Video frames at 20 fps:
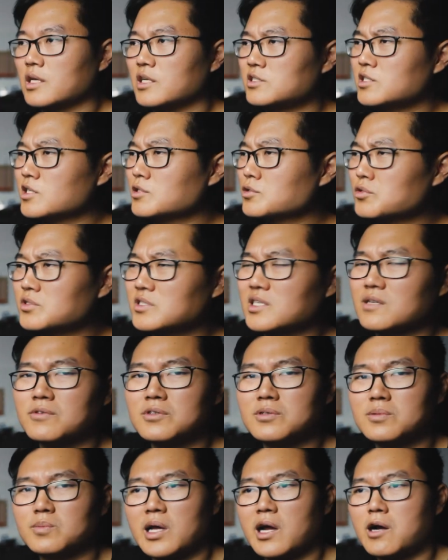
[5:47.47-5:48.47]
And 6 or
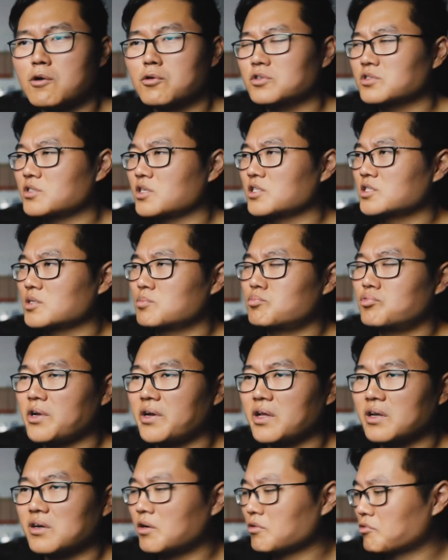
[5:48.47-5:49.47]
7 hours is a
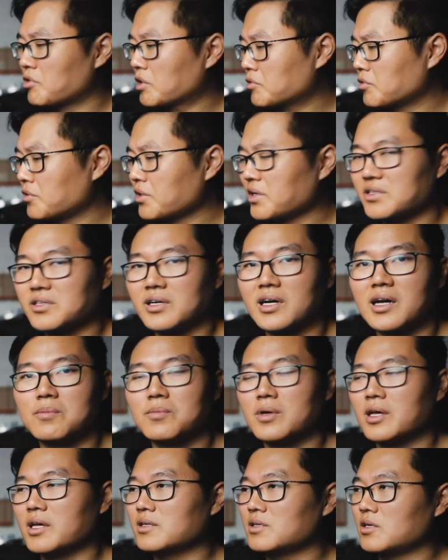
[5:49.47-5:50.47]
pretty long recording
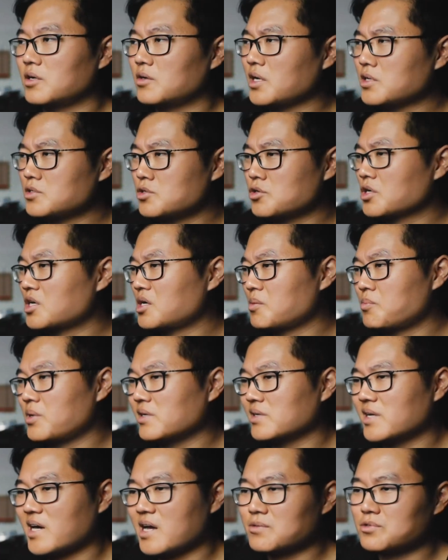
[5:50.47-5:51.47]
time. And unless you're gonna be
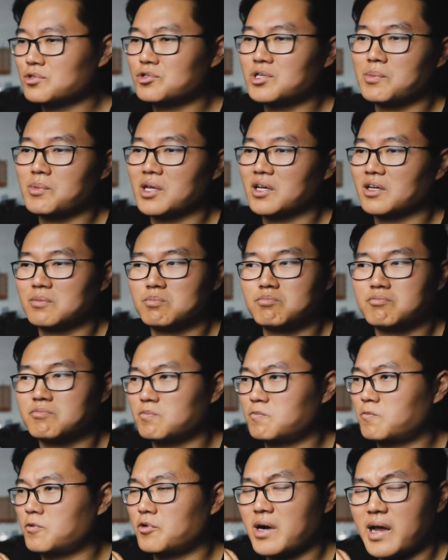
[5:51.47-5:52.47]
live streaming
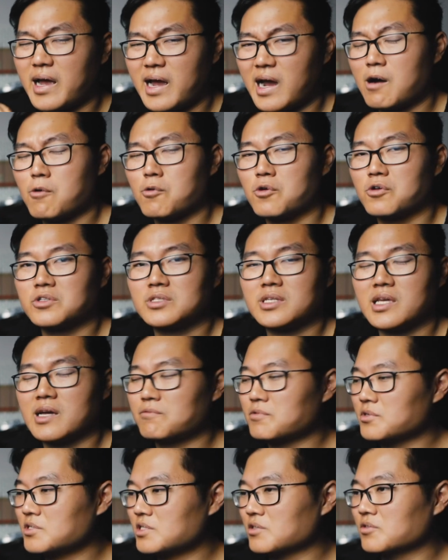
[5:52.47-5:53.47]
for hours
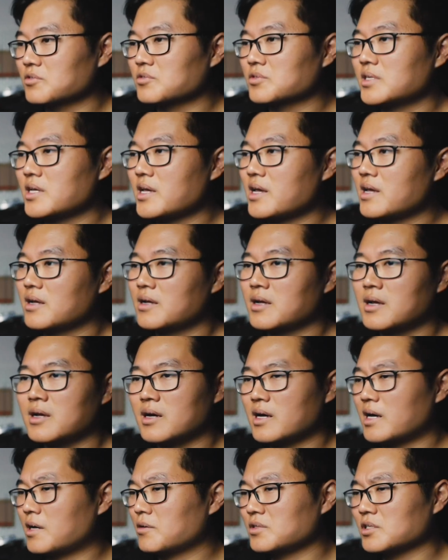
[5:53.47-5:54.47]
every single day,
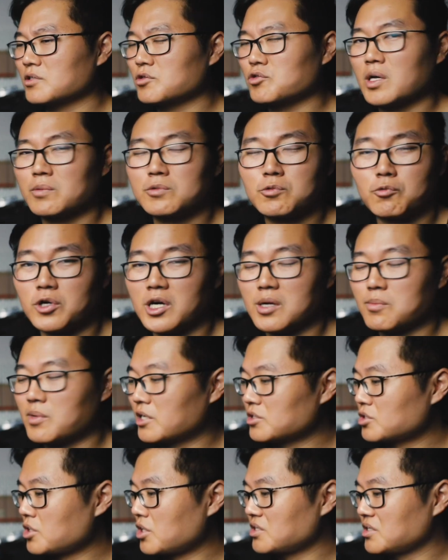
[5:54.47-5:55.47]
I don't think you have to worry
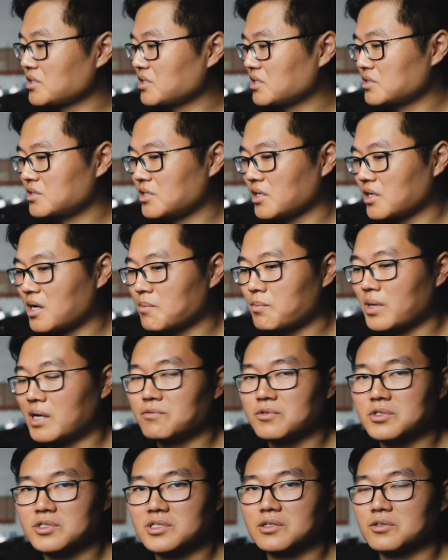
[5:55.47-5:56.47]
about charging this thing up
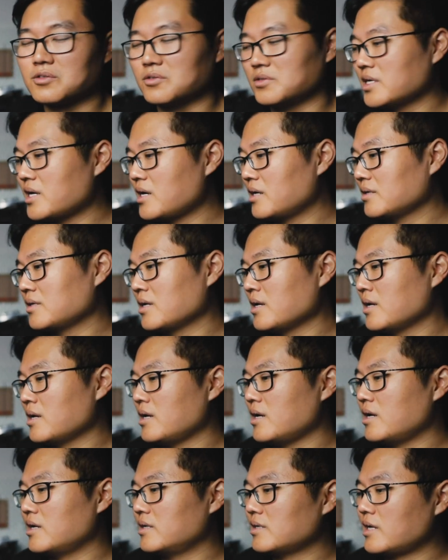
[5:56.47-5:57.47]
every single night.
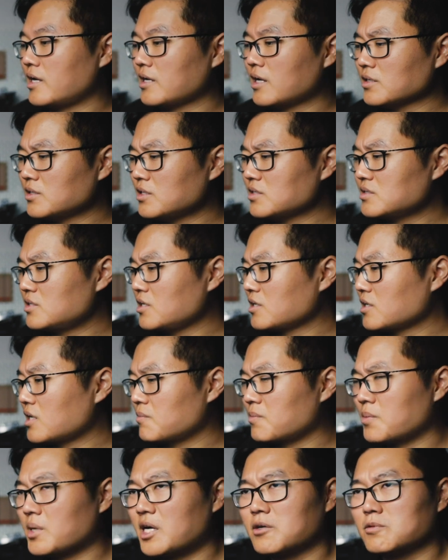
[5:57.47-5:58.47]
And I got this thing
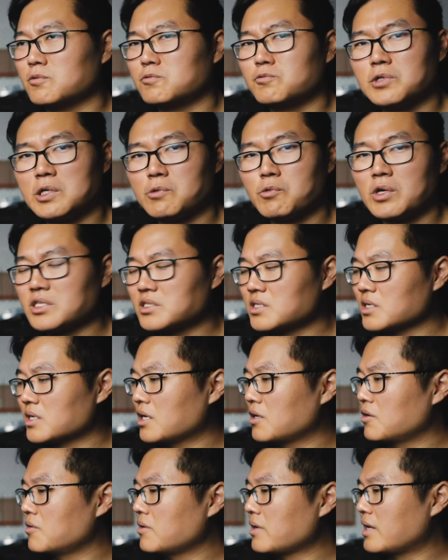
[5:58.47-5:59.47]
about 3 weeks
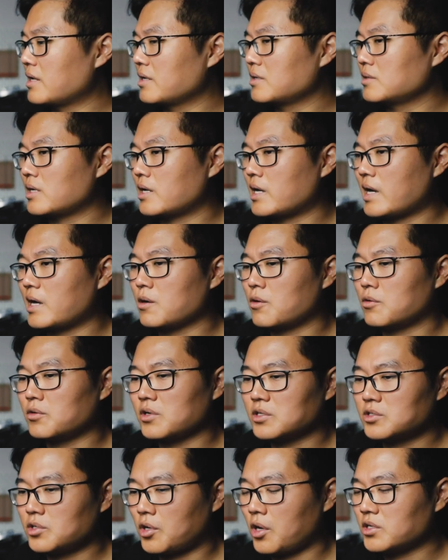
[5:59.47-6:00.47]
ago, and I
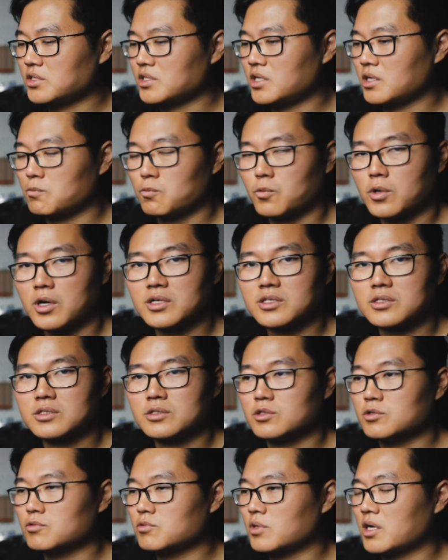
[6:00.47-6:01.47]
only charged it
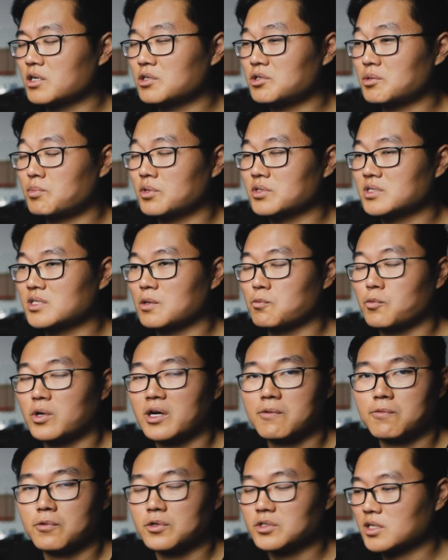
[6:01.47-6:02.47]
once to 100% when
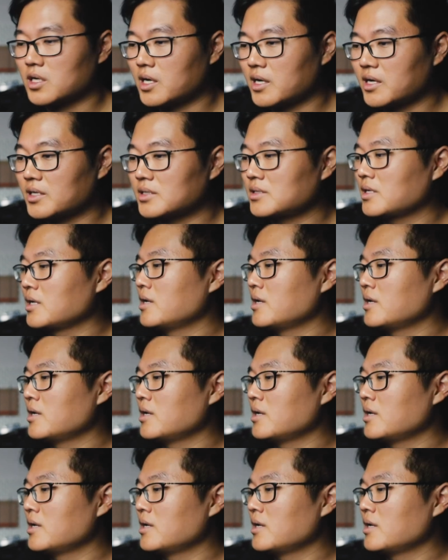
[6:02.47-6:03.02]
I first got it.